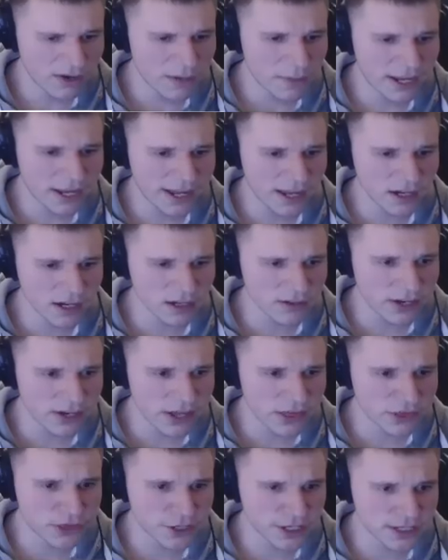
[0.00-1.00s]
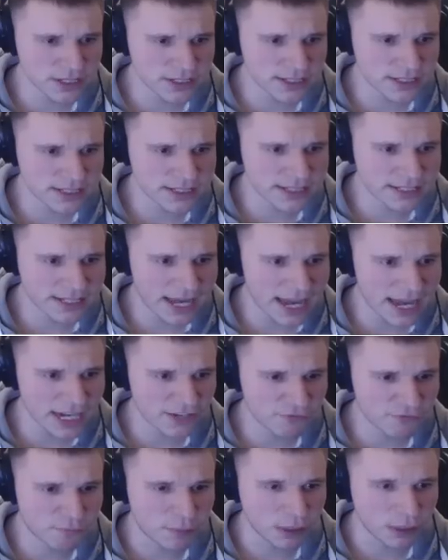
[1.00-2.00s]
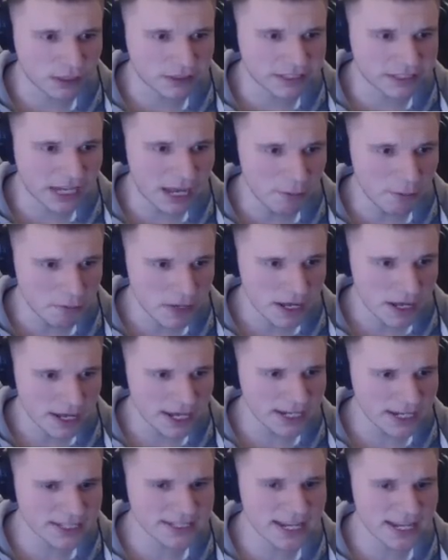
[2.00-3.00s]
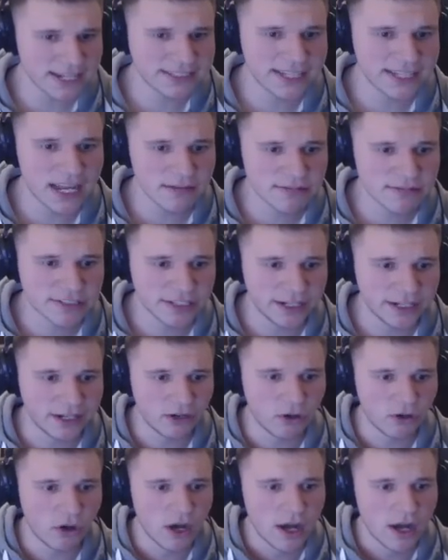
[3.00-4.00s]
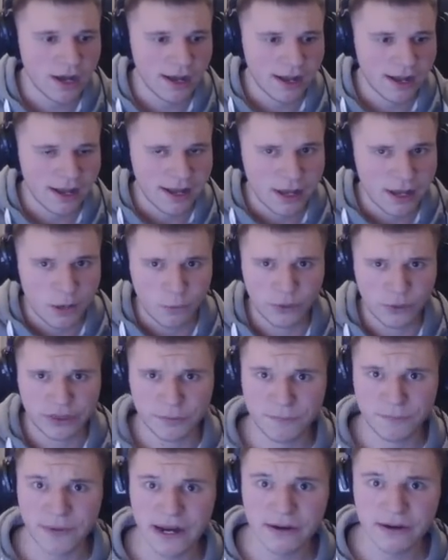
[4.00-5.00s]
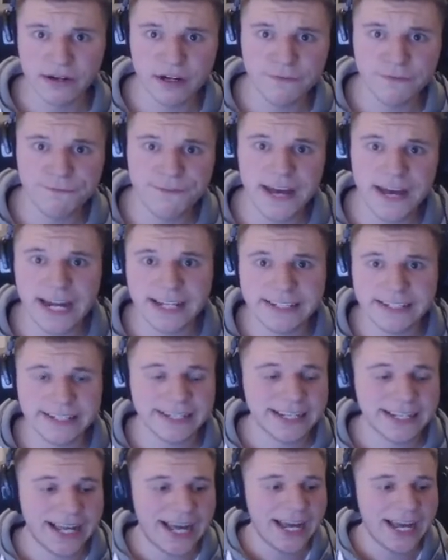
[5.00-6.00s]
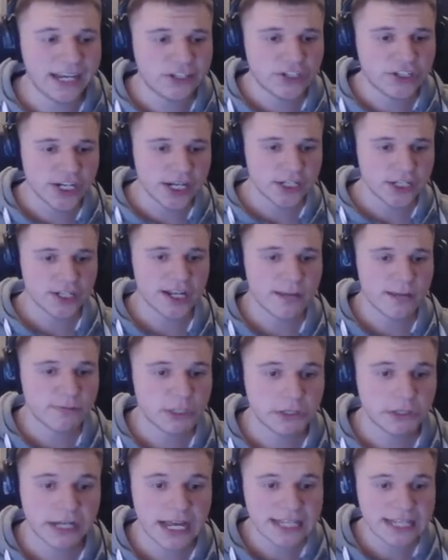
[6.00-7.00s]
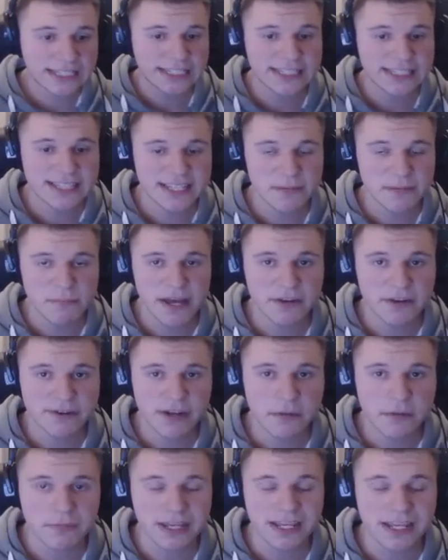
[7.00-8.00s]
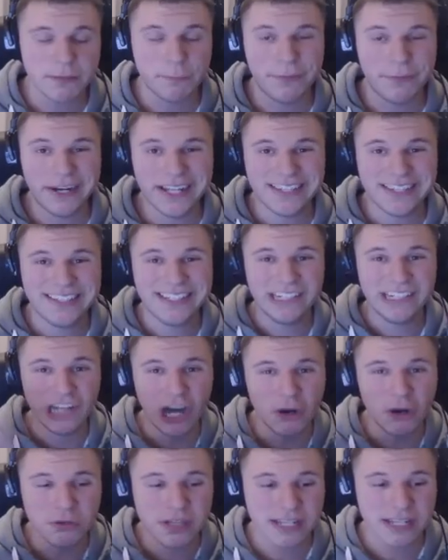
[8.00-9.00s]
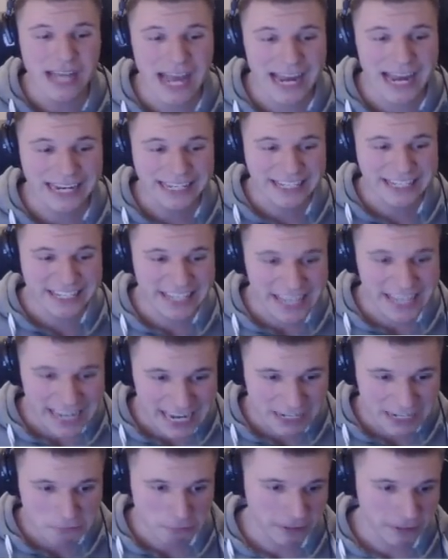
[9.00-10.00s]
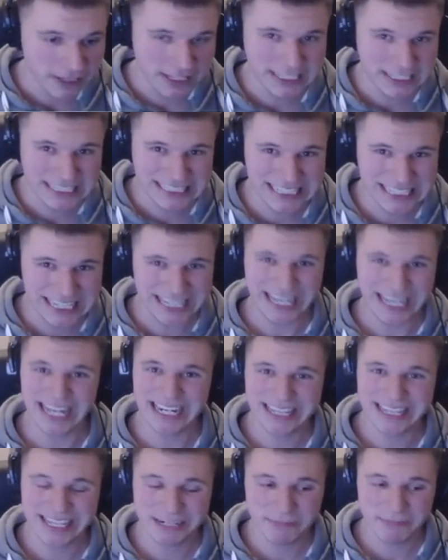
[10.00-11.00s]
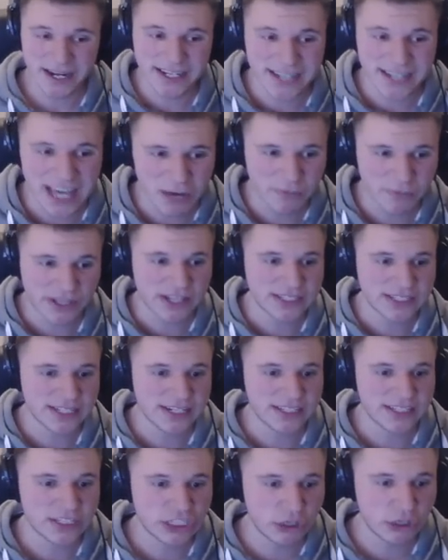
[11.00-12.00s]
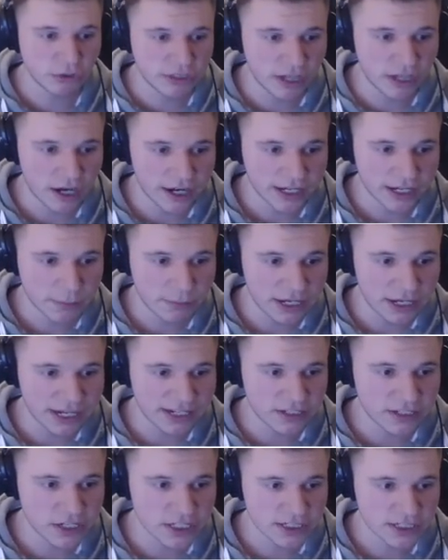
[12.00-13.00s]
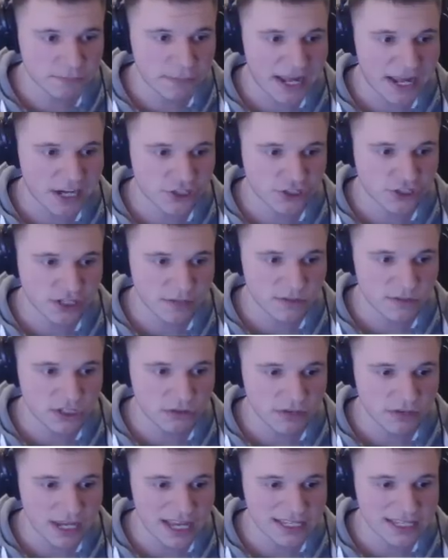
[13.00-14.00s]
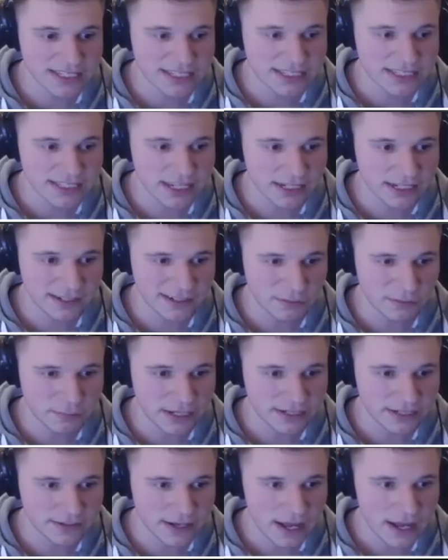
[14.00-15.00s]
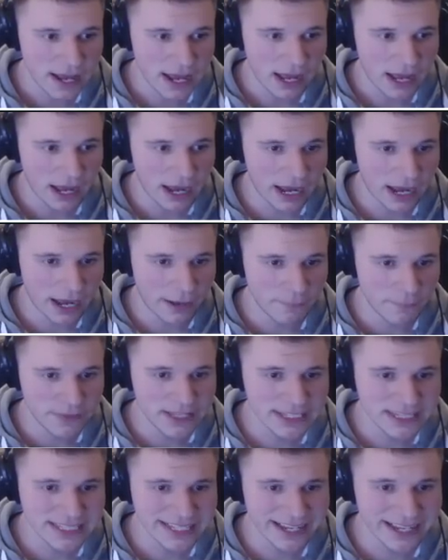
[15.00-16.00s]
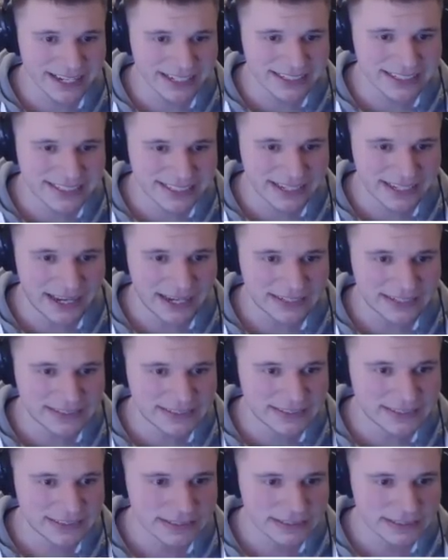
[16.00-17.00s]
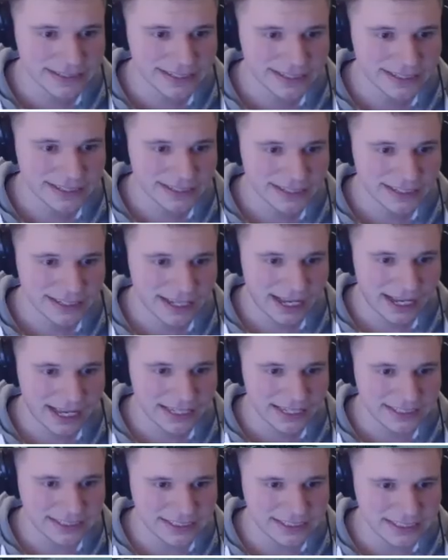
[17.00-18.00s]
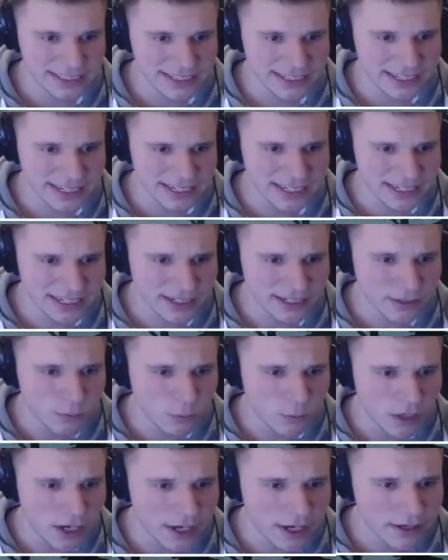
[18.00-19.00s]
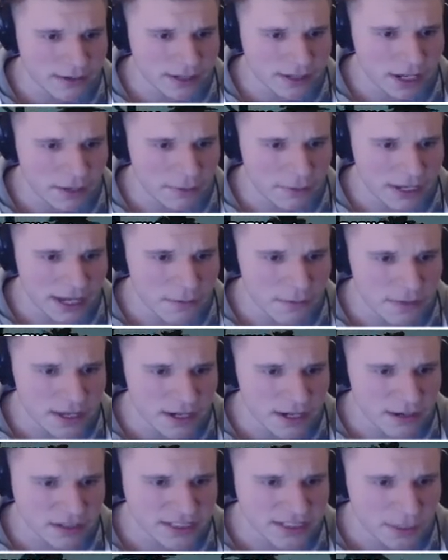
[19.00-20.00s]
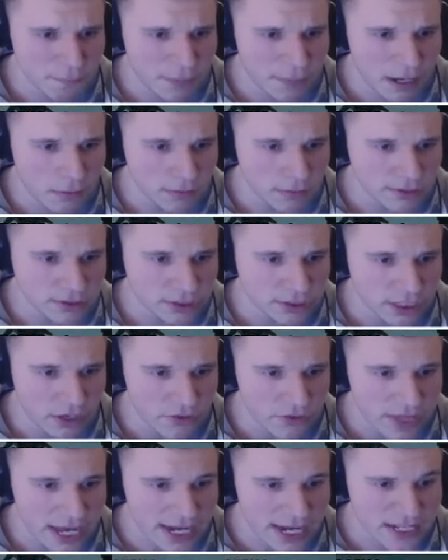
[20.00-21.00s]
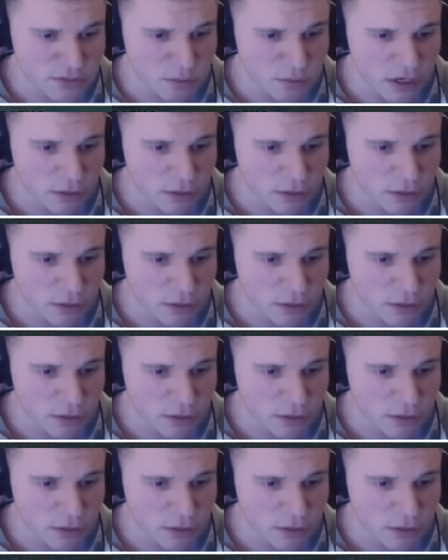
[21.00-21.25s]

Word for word: Alright, my hunger and thirst is kind of built up. It is nighttime, so with the power of editing, I changed it up so you guys can see better than me, but no that I can't really see anything right now because it is so dark, but I just patched it up so you guys can see a little bit. Um, this island sucks. I see water going up there, some bubbles, so that is